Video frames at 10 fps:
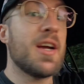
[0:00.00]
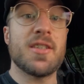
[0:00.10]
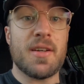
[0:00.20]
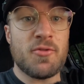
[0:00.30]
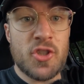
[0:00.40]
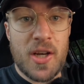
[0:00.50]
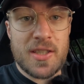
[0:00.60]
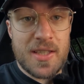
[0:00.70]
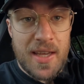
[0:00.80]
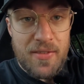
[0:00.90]
Because I've
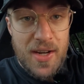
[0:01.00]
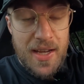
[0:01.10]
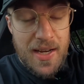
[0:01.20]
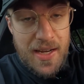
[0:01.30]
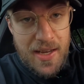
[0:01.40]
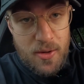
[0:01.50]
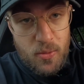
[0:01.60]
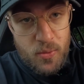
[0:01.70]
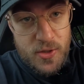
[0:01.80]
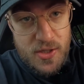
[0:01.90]
just given it a clean,
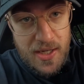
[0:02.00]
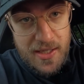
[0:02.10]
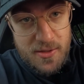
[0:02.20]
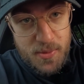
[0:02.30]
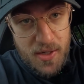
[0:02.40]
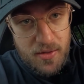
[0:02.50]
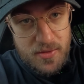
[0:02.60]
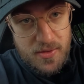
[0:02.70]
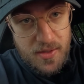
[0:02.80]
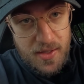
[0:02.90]
which leads me
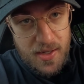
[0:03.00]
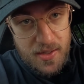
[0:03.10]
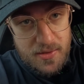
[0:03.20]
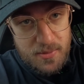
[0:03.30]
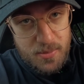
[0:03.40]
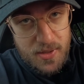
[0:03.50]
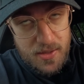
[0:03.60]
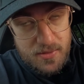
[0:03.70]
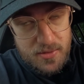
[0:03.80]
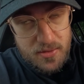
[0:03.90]
on to the next bit.